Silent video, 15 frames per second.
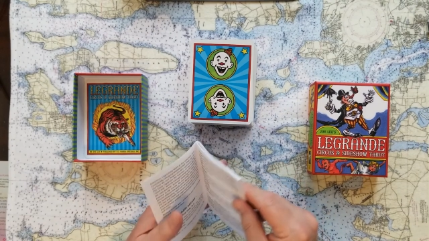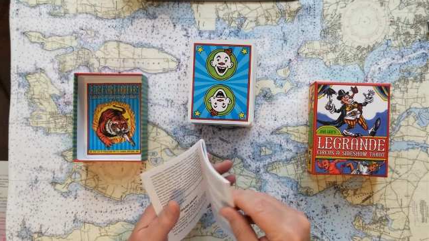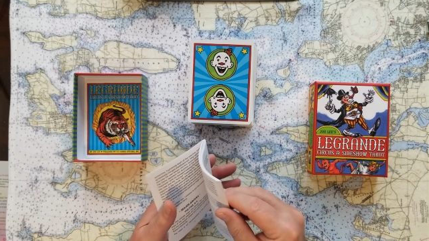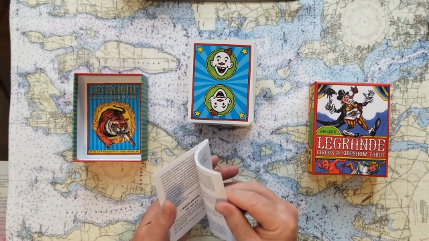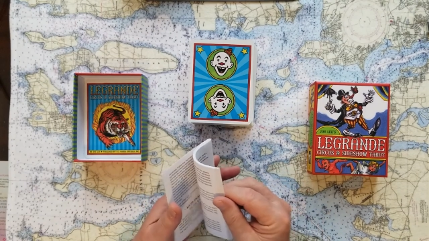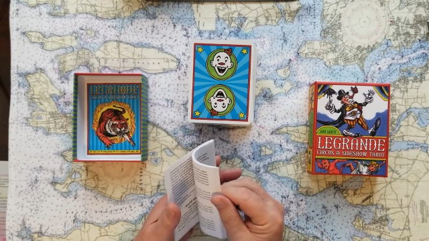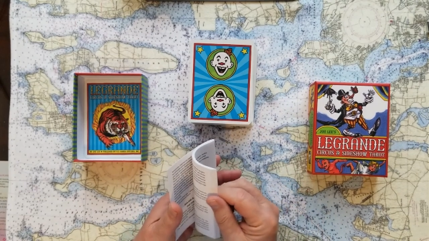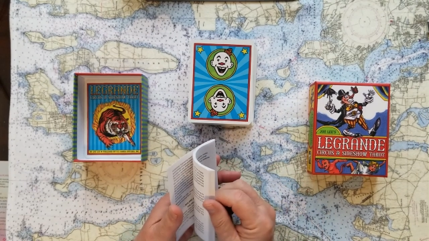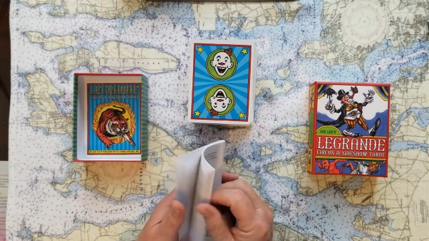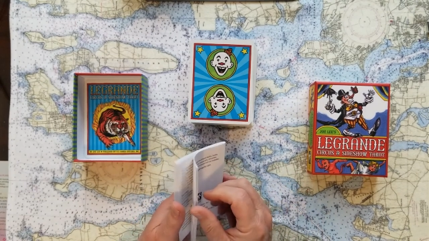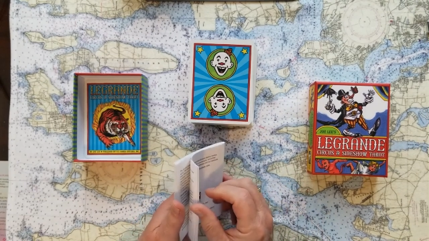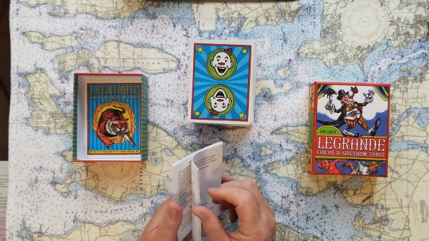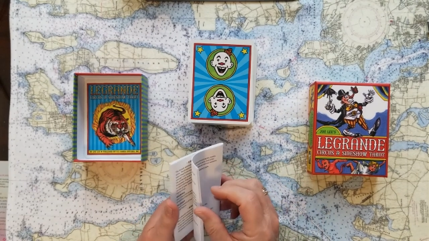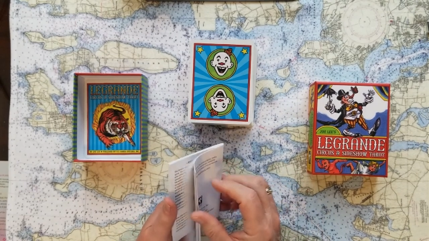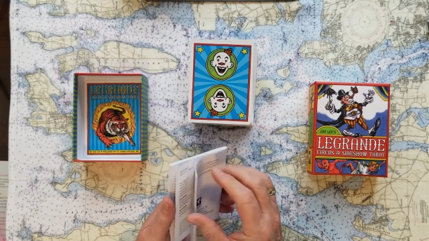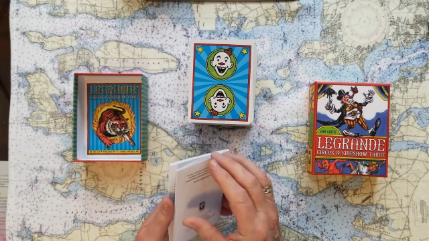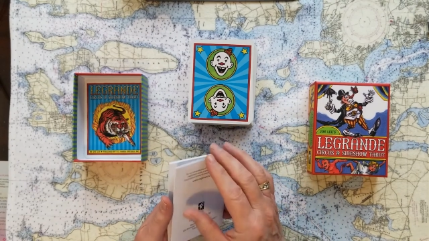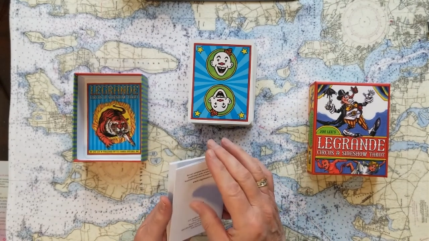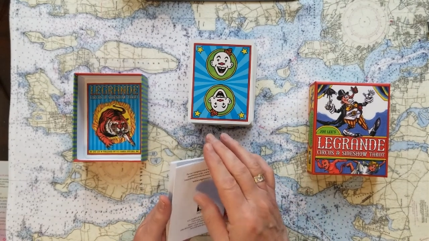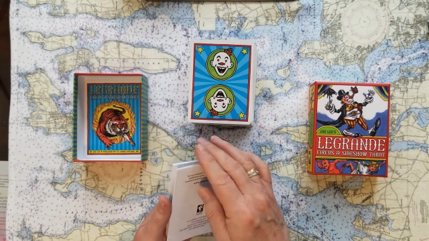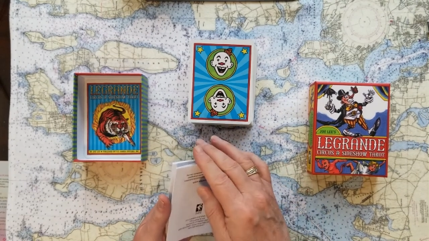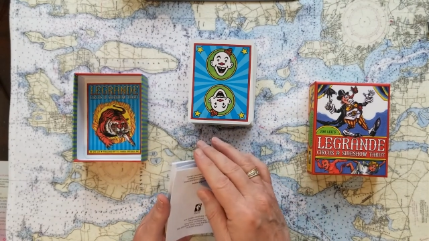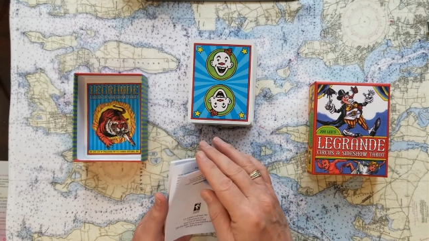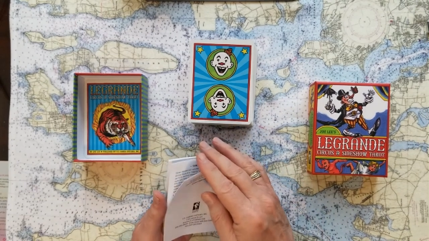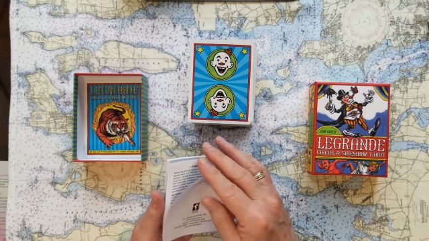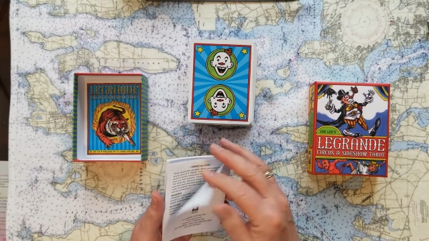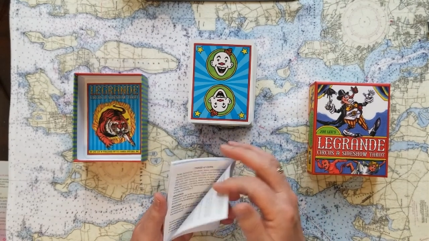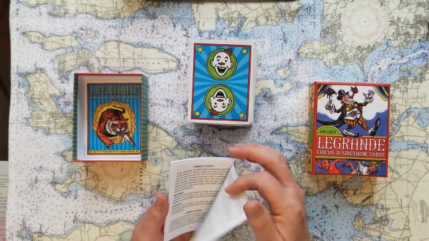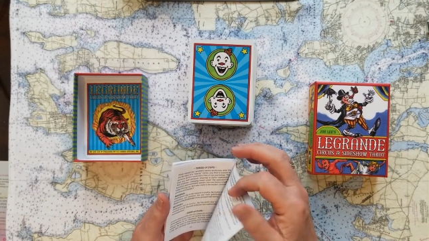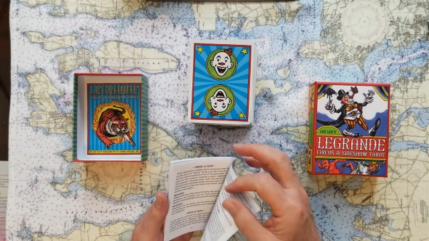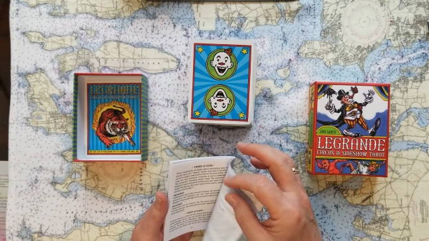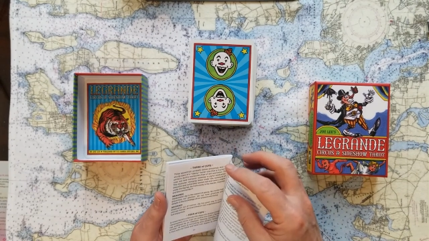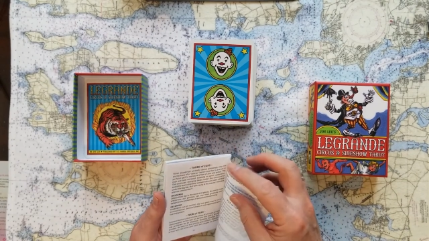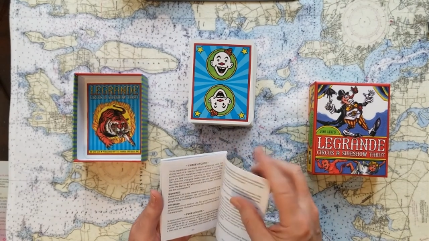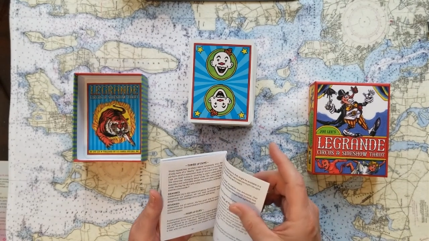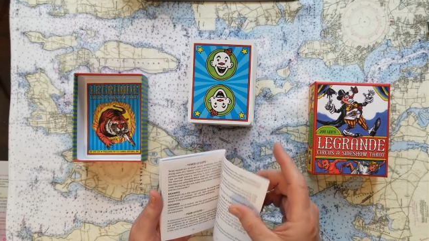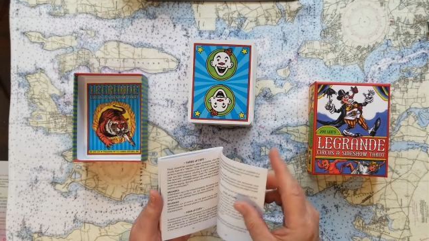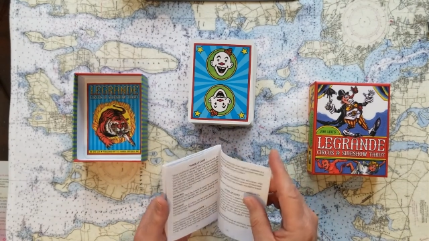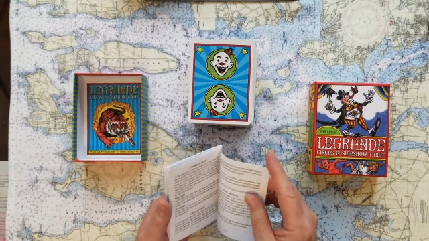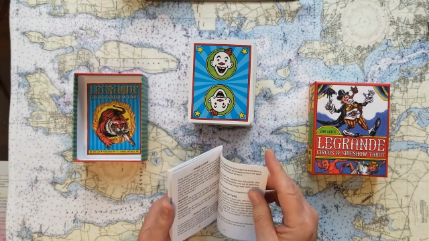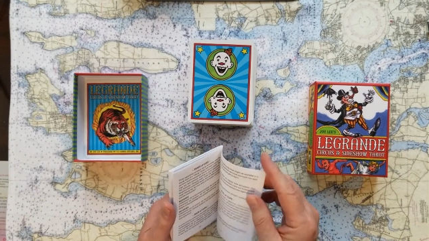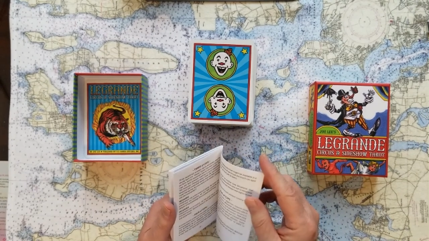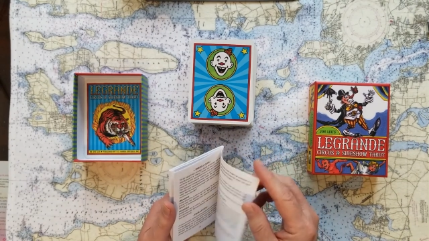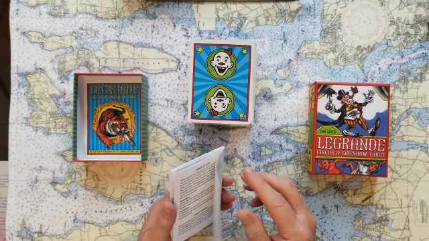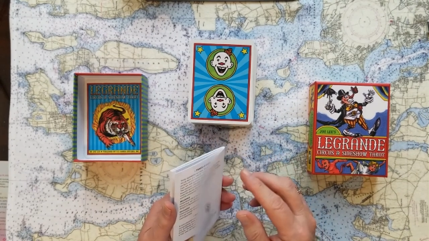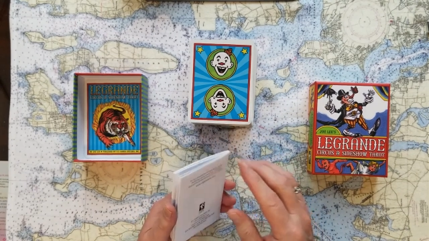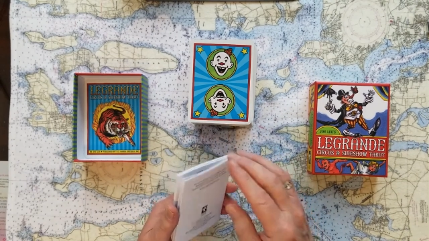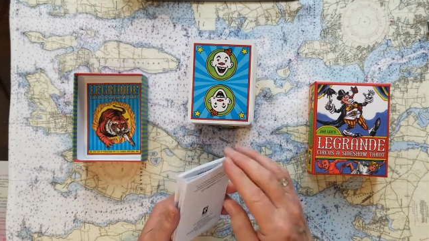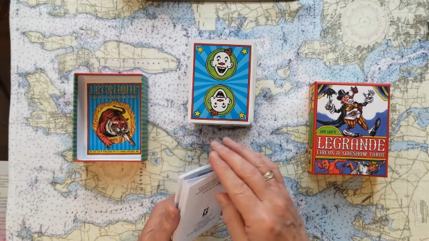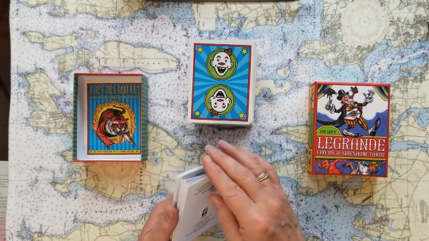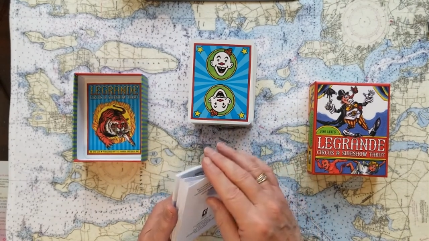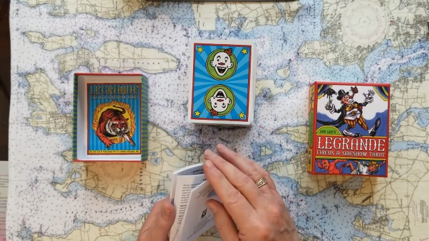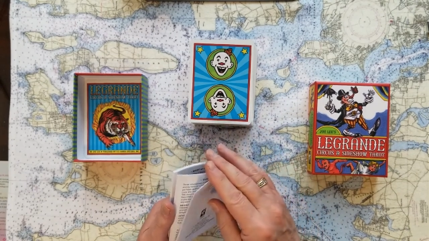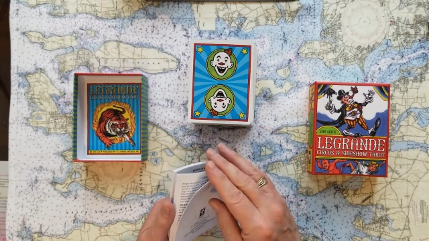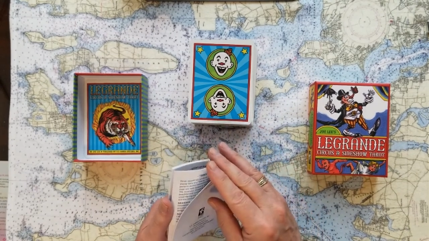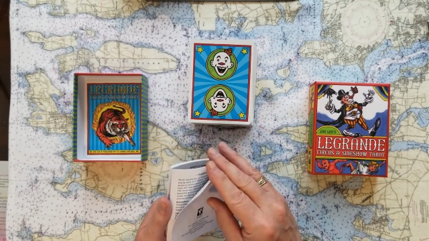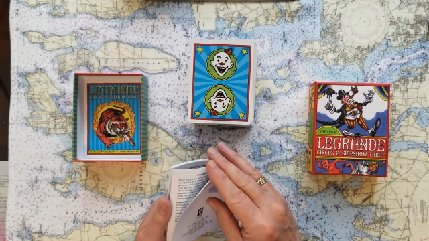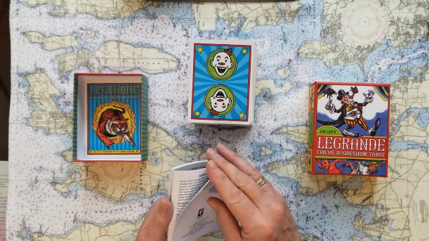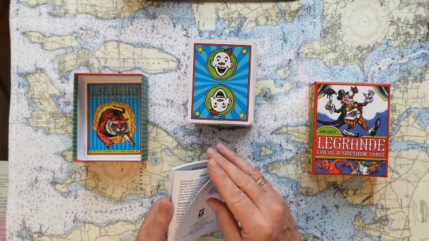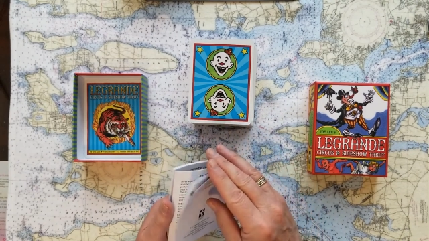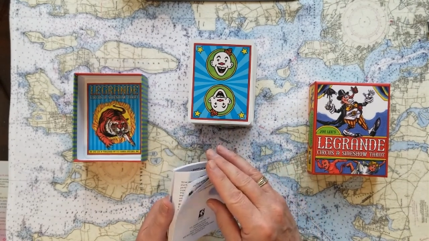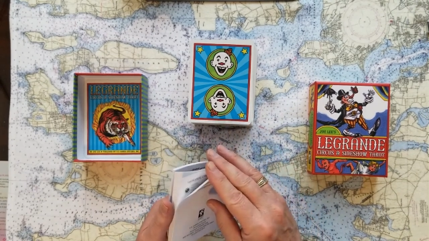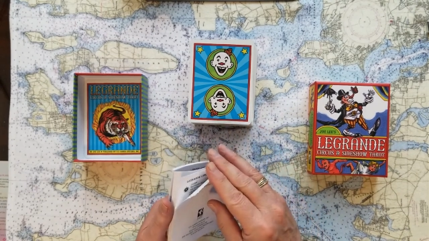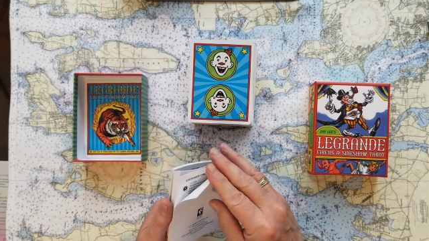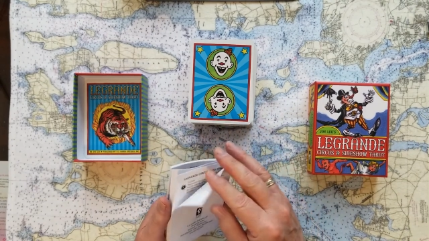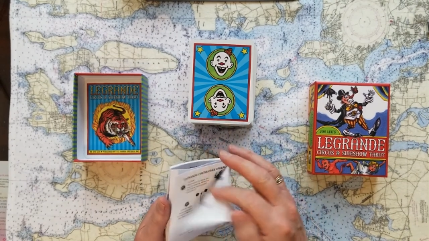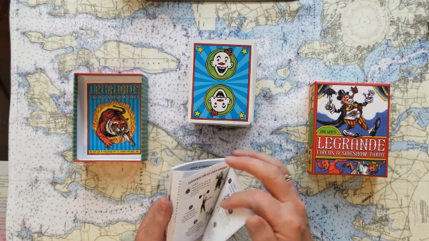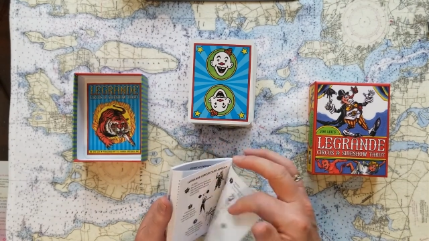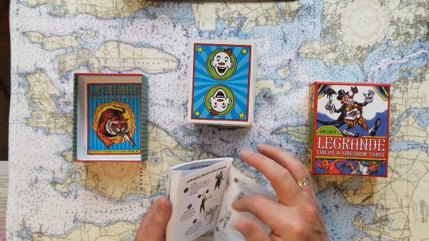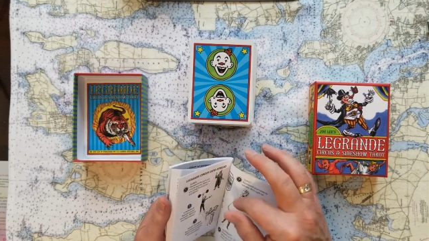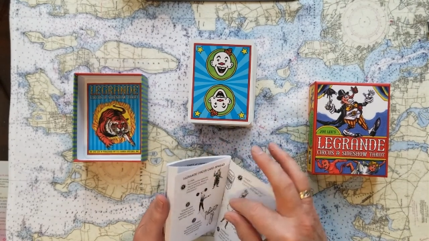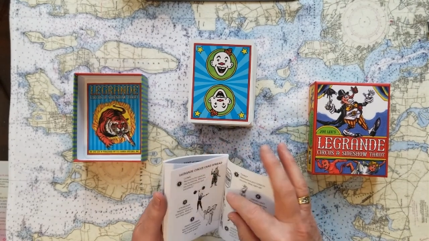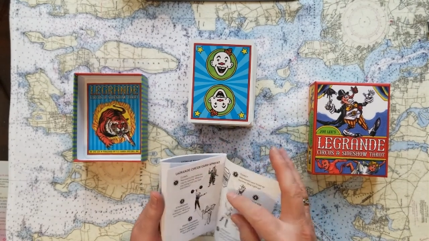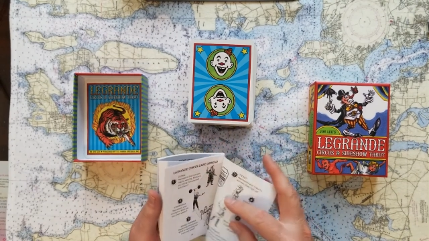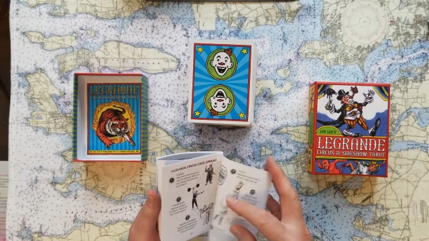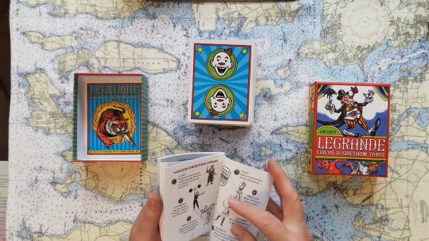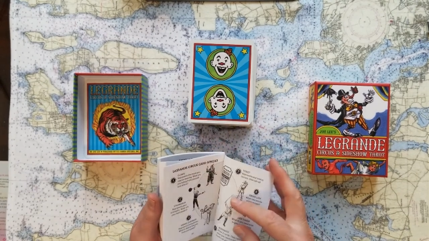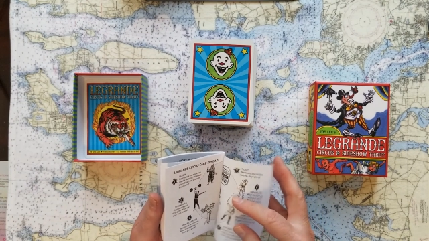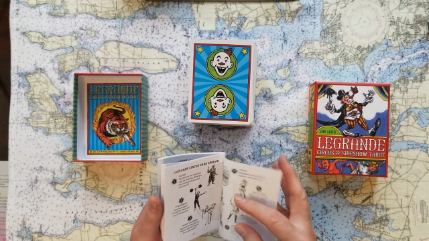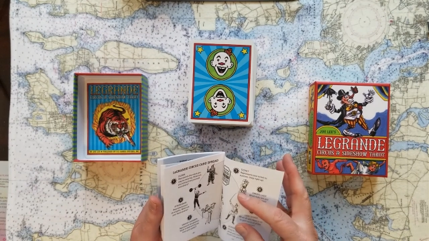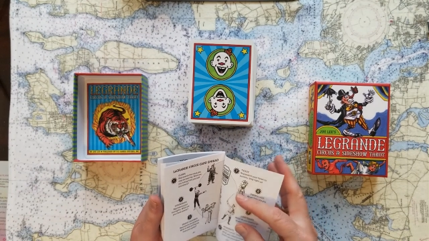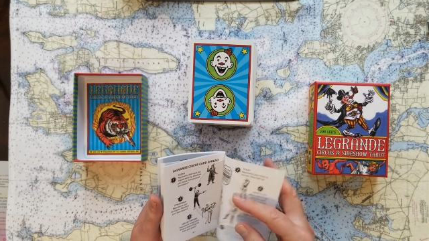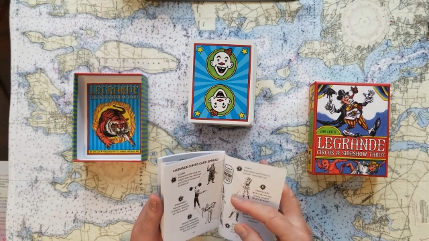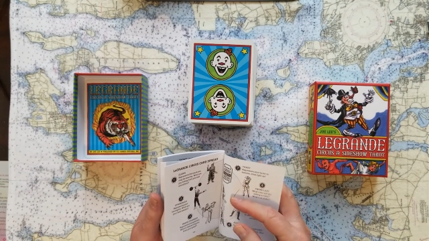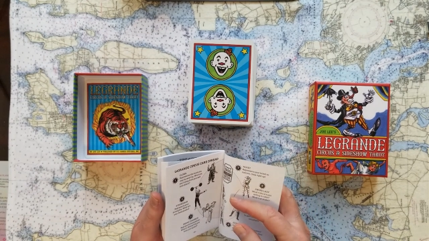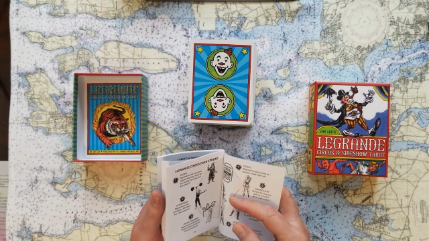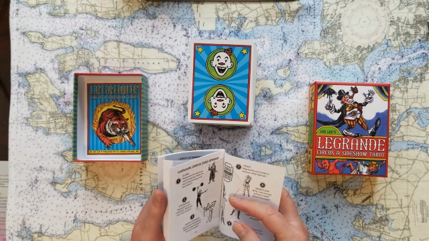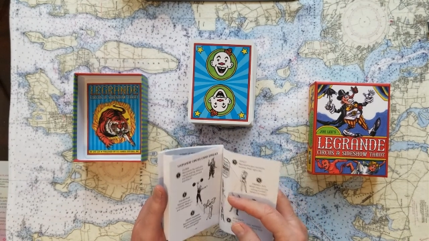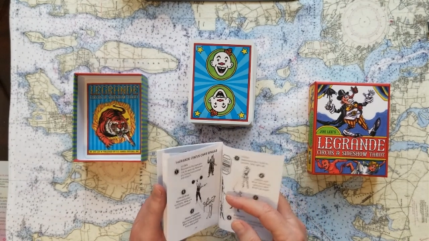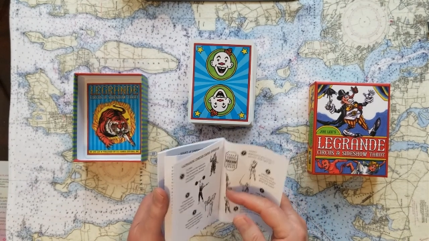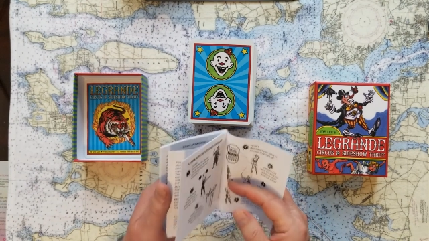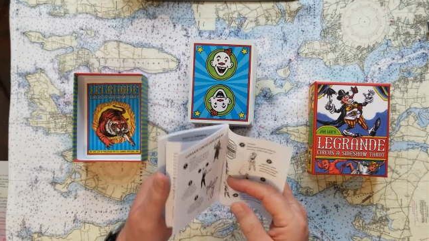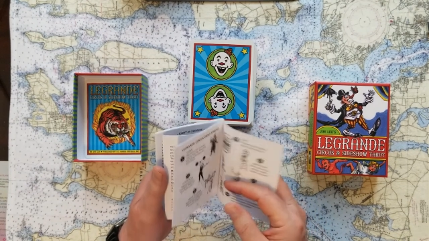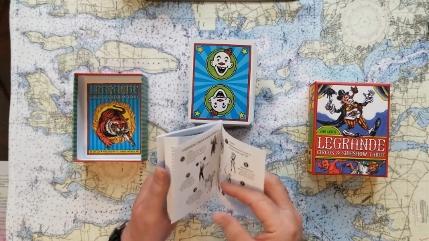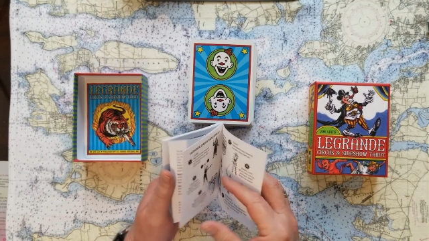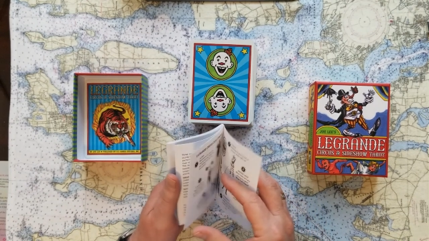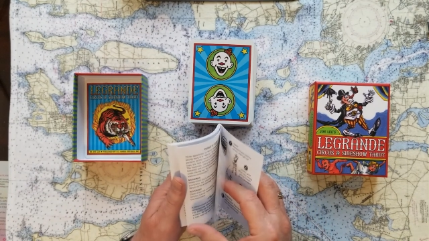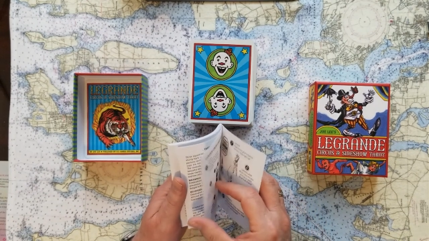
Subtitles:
No face is visible, so there are no lips to read.